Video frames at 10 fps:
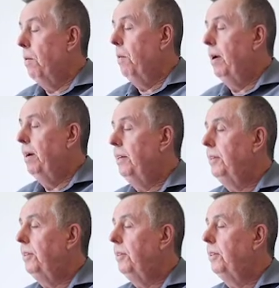
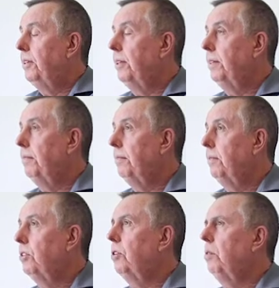was
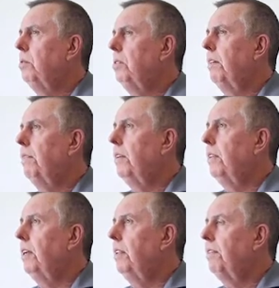so different
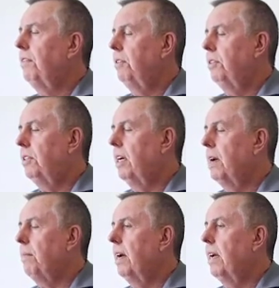than the first
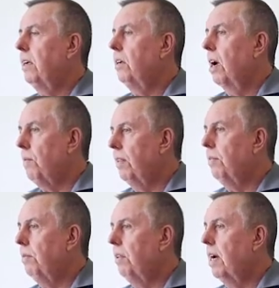time I went
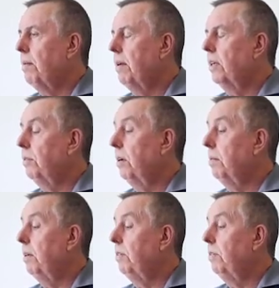through the IPL
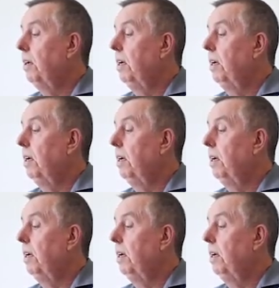treatments.